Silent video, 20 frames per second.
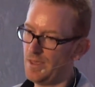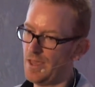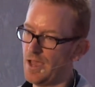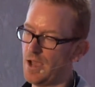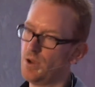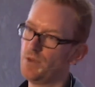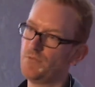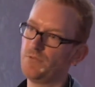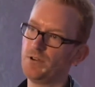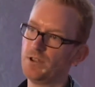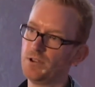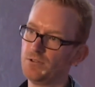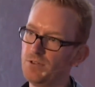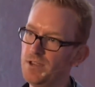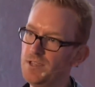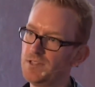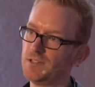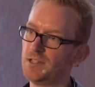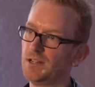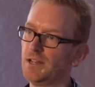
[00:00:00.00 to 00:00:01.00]
However,
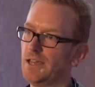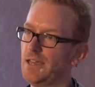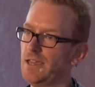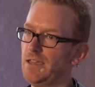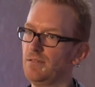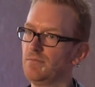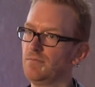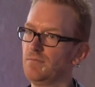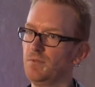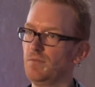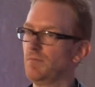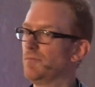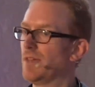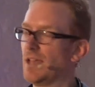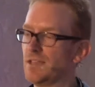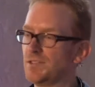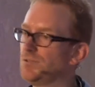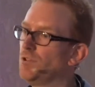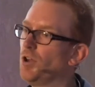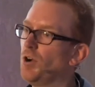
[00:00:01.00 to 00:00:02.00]
increasingly,
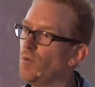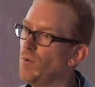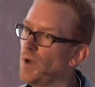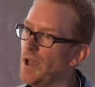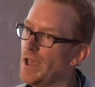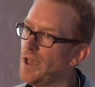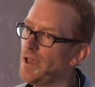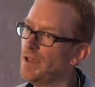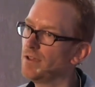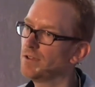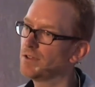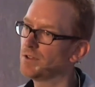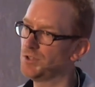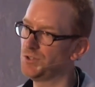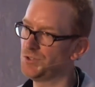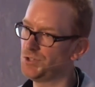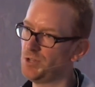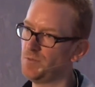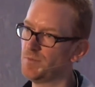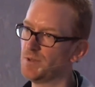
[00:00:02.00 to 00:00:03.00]
that's not where
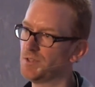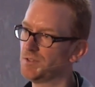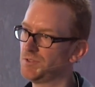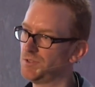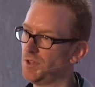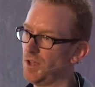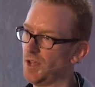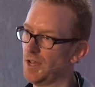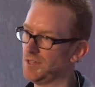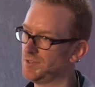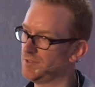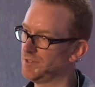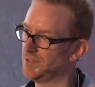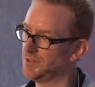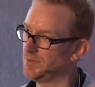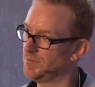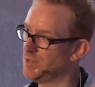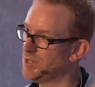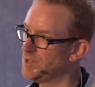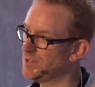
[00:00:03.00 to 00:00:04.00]
consumers are listening
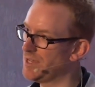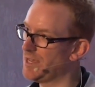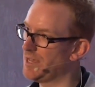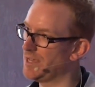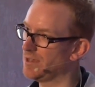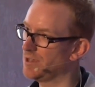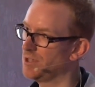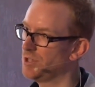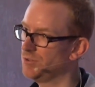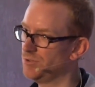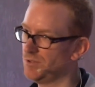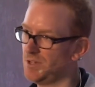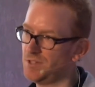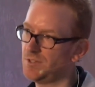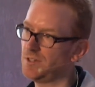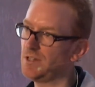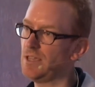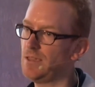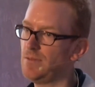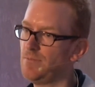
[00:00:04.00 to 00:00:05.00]
to music.
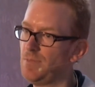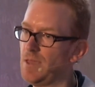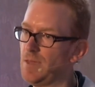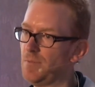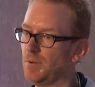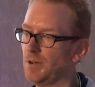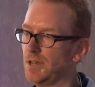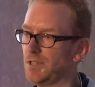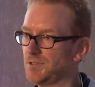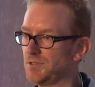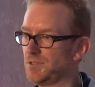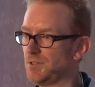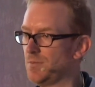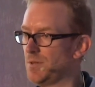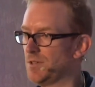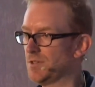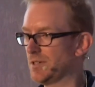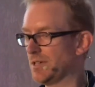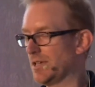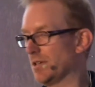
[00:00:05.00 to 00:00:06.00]
Traditionally, people listen to
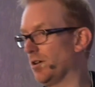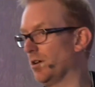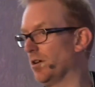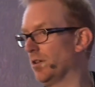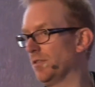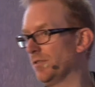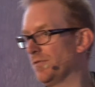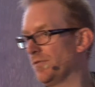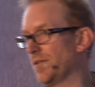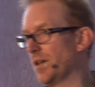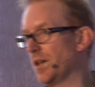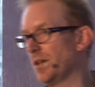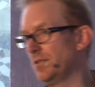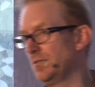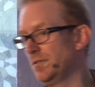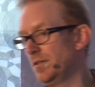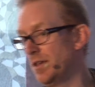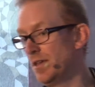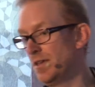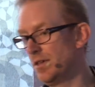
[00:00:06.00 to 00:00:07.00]
music on the
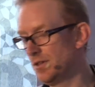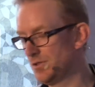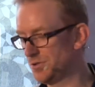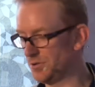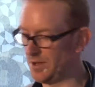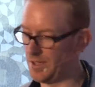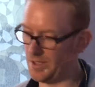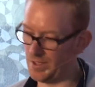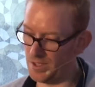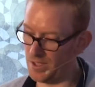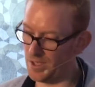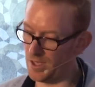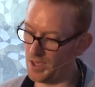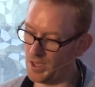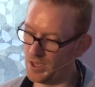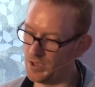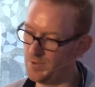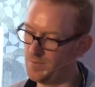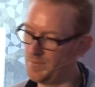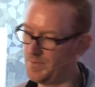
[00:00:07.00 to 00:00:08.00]
phone, at
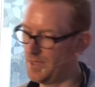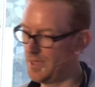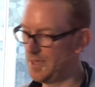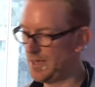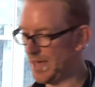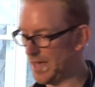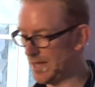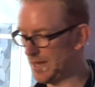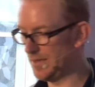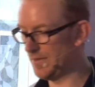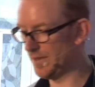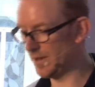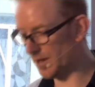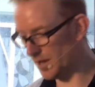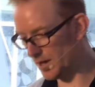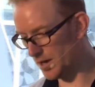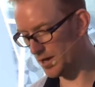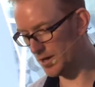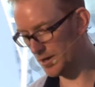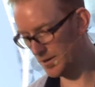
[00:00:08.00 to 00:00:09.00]
home and in the
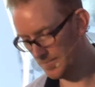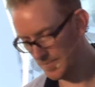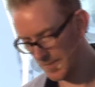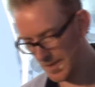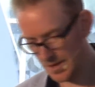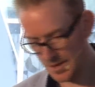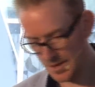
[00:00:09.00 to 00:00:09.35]
car.